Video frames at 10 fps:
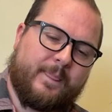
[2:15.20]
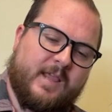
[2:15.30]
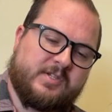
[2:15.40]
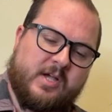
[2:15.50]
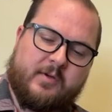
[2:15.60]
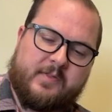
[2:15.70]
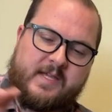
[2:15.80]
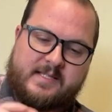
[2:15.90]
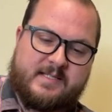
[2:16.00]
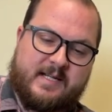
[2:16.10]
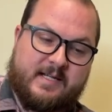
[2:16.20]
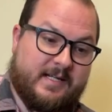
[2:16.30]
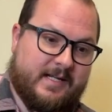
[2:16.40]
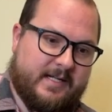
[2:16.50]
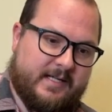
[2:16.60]
So this didn't
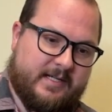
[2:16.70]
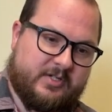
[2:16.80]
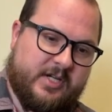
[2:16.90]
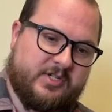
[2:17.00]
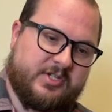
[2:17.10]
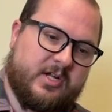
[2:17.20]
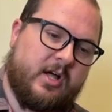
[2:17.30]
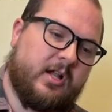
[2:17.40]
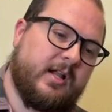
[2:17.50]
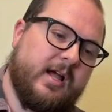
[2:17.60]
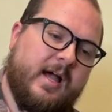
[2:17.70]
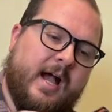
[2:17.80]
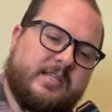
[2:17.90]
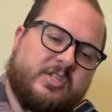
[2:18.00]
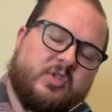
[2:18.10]
need any changes at all.
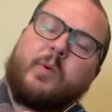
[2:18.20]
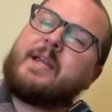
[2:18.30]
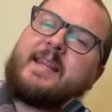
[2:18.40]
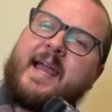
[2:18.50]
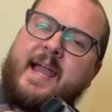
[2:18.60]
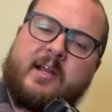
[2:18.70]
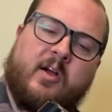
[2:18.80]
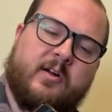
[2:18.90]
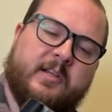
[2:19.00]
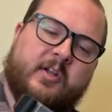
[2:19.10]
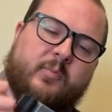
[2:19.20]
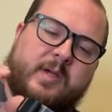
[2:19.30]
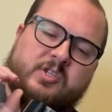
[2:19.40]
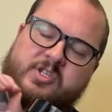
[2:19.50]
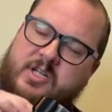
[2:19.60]
I just tweaked the handguard a little
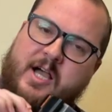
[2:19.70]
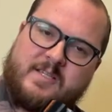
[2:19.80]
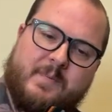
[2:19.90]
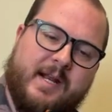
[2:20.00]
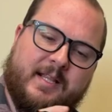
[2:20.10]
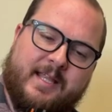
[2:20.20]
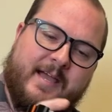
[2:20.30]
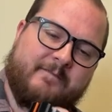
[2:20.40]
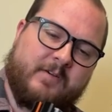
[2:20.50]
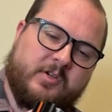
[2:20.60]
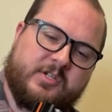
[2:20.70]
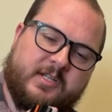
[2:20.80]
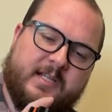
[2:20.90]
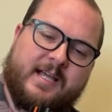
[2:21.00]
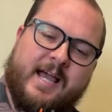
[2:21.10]
bit, just cosmetically and
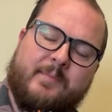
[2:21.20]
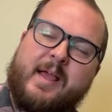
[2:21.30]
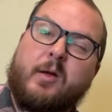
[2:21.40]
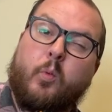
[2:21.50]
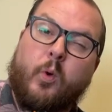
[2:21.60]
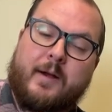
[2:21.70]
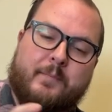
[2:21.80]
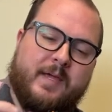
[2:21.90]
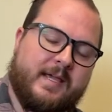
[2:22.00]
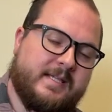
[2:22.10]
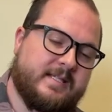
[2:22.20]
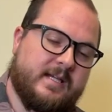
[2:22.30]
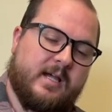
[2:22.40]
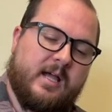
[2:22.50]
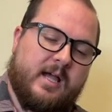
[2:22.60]
functionally, kind of made it one piece
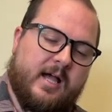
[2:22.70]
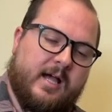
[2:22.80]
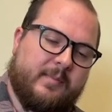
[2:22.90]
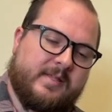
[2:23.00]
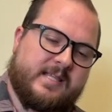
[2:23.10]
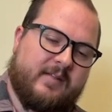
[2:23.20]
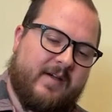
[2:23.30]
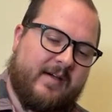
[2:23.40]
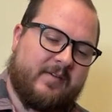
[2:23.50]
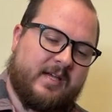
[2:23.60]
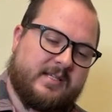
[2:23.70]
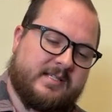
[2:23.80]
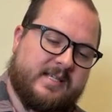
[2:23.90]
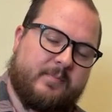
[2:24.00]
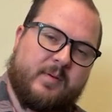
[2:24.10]
instead of having a
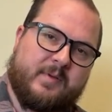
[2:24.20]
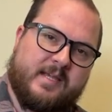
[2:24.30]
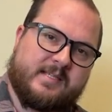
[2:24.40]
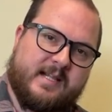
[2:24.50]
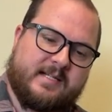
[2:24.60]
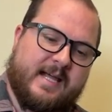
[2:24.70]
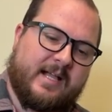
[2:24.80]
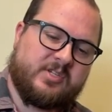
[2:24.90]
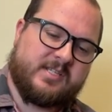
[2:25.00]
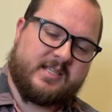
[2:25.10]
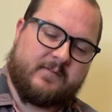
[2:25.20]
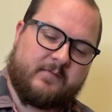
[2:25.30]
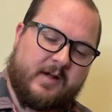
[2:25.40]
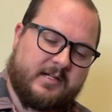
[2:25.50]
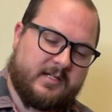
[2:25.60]
separate piece that attaches at the
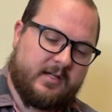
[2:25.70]
front,